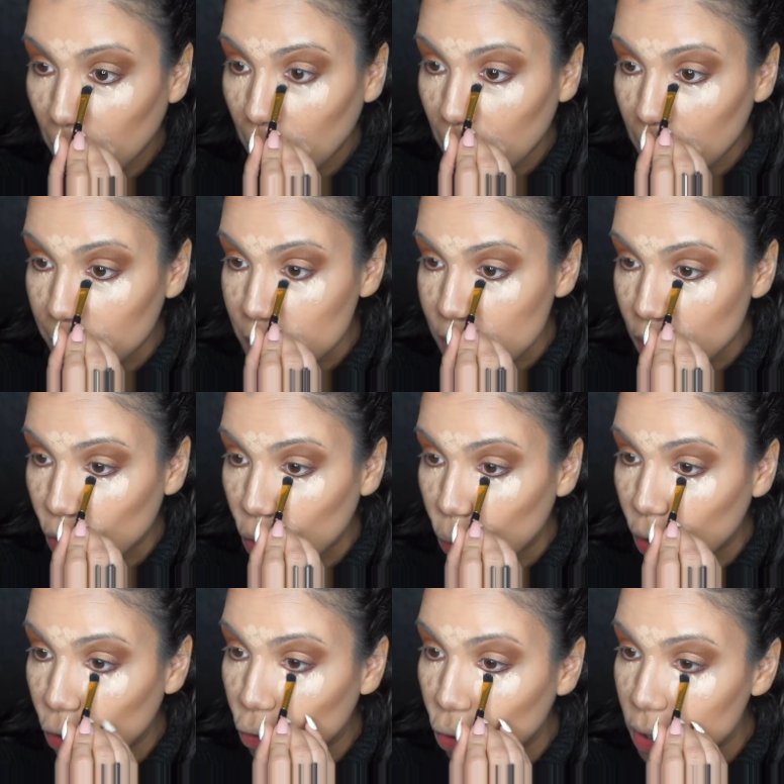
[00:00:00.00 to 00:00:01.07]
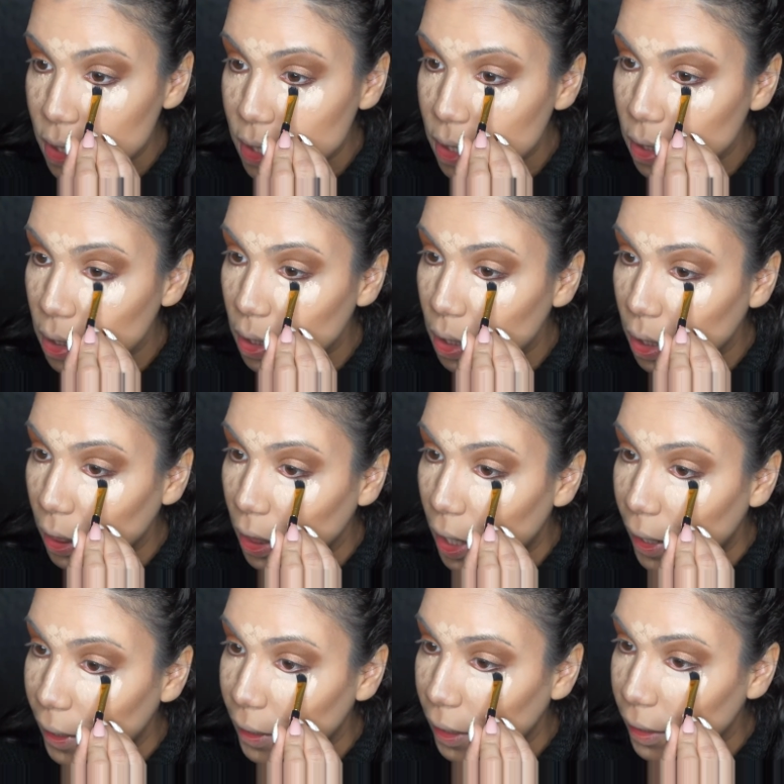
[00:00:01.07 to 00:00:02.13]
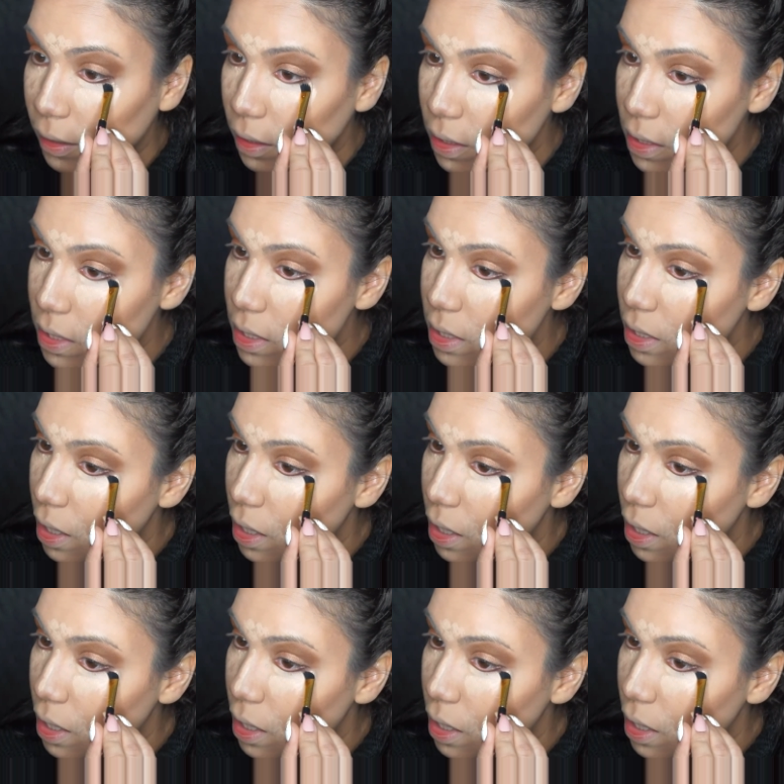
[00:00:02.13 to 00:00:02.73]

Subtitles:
And I'm just gonna go across a line like this.